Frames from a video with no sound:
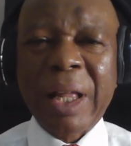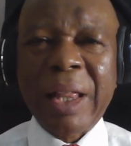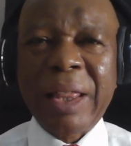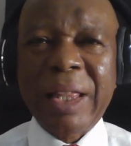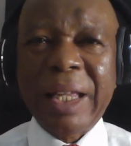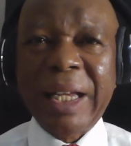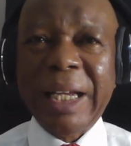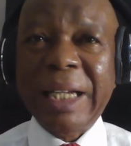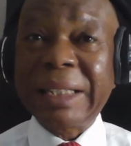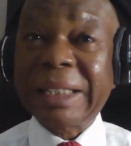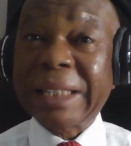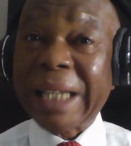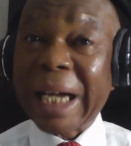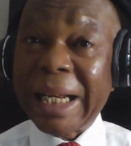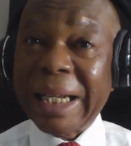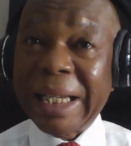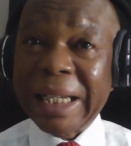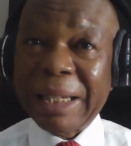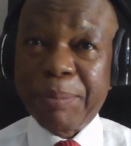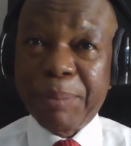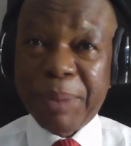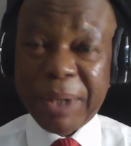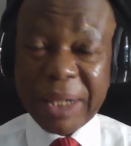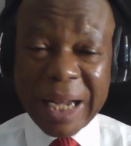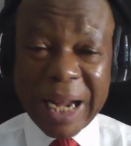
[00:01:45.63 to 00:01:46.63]
The
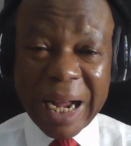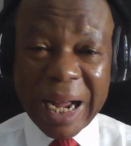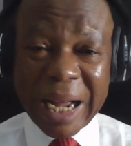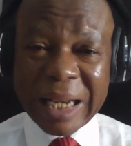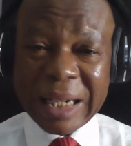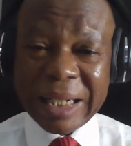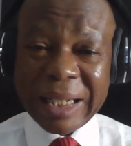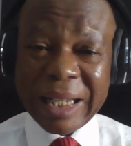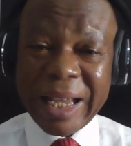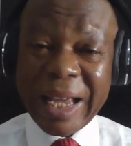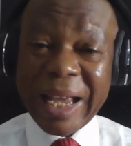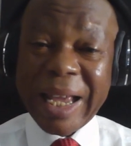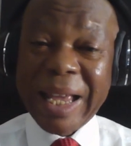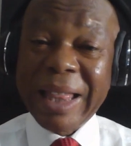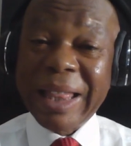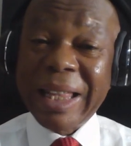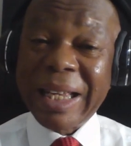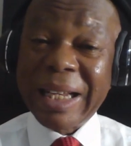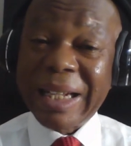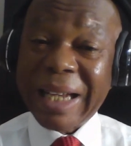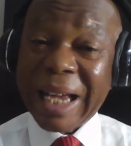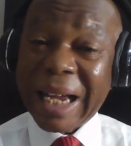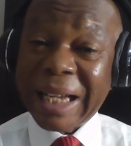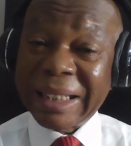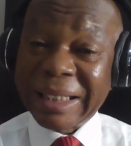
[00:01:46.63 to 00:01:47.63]
internet began in the
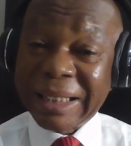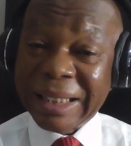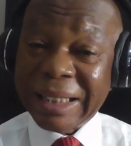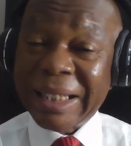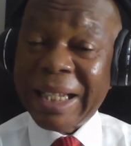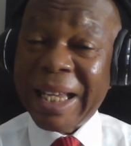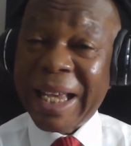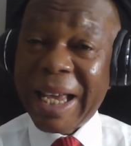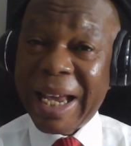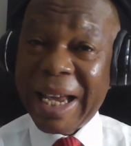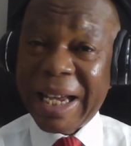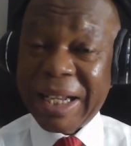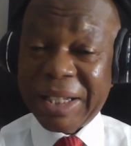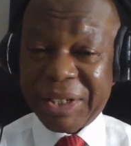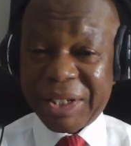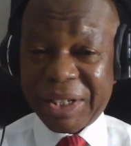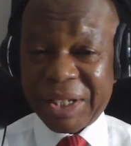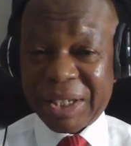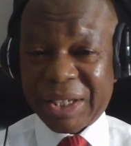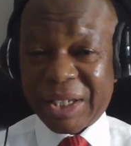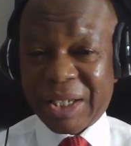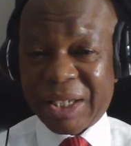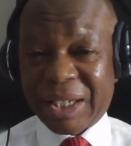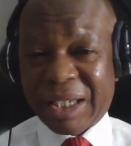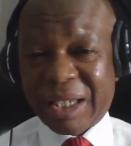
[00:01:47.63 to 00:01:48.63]

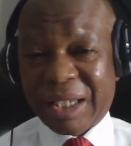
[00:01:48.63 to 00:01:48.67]
1980s